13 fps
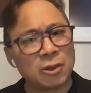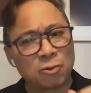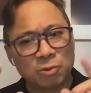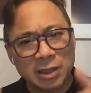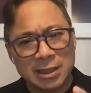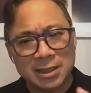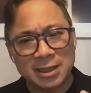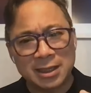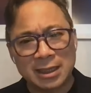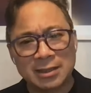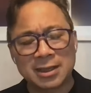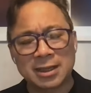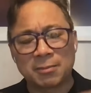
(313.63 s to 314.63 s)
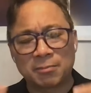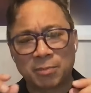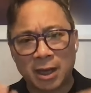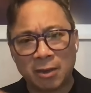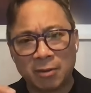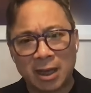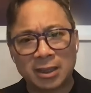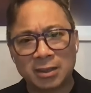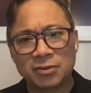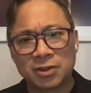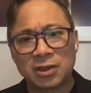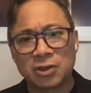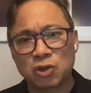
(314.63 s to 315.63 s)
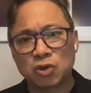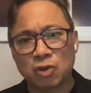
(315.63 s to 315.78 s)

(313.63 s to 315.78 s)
And the reason is that the bioactives in